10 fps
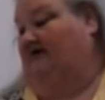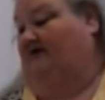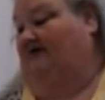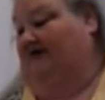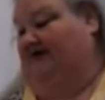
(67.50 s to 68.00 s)

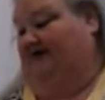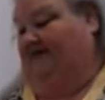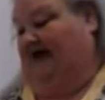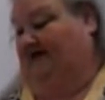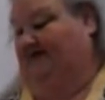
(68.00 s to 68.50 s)
For his
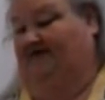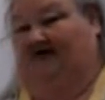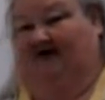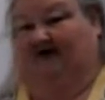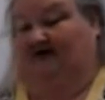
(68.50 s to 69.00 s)

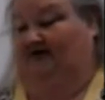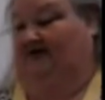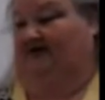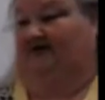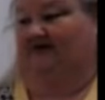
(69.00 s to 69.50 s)
pacifier,
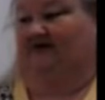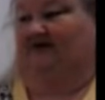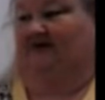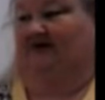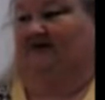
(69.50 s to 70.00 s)
you
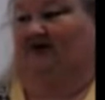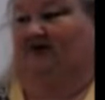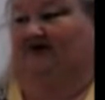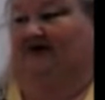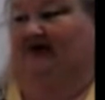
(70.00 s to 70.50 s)
might have been
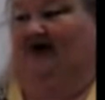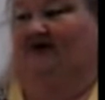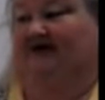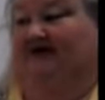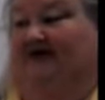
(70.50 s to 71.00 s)
wondering how
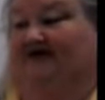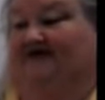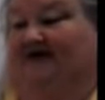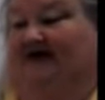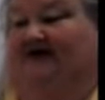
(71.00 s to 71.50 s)
he takes
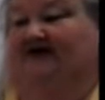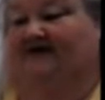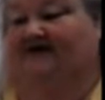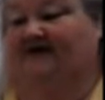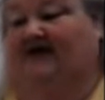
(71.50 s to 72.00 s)
that. He
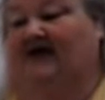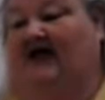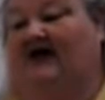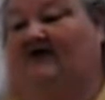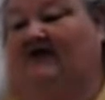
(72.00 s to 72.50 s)
does not
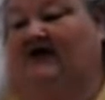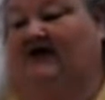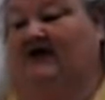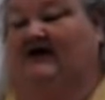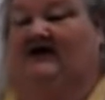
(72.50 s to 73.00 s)
have
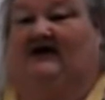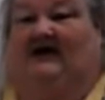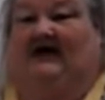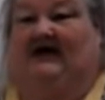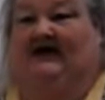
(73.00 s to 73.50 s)

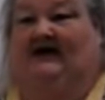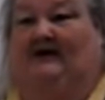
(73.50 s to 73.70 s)
a,